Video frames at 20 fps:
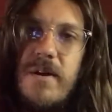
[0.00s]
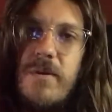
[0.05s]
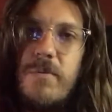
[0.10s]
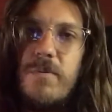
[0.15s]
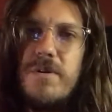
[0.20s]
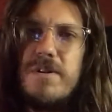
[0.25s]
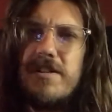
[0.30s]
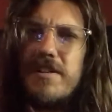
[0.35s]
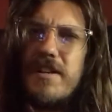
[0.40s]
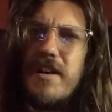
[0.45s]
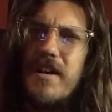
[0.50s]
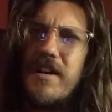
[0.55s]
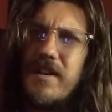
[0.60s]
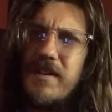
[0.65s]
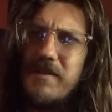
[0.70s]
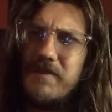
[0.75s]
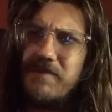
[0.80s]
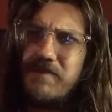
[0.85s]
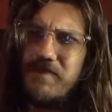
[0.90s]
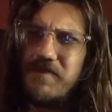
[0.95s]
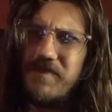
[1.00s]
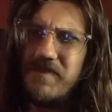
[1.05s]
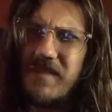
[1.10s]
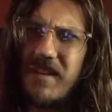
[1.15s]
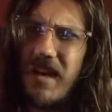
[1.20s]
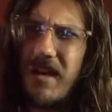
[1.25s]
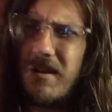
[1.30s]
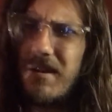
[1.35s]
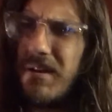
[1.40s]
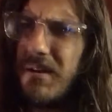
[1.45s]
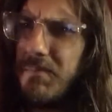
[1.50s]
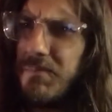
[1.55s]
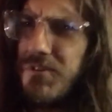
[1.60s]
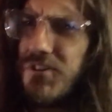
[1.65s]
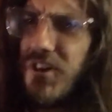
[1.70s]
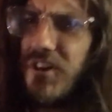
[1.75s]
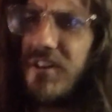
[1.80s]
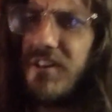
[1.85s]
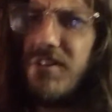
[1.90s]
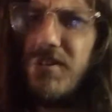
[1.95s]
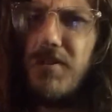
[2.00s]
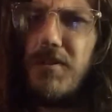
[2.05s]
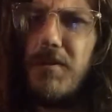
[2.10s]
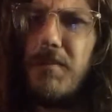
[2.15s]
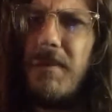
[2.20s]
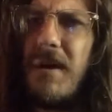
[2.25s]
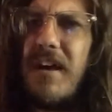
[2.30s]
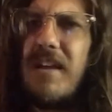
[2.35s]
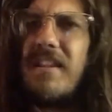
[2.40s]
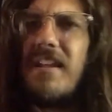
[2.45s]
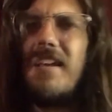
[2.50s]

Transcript: which I am trying to do the math.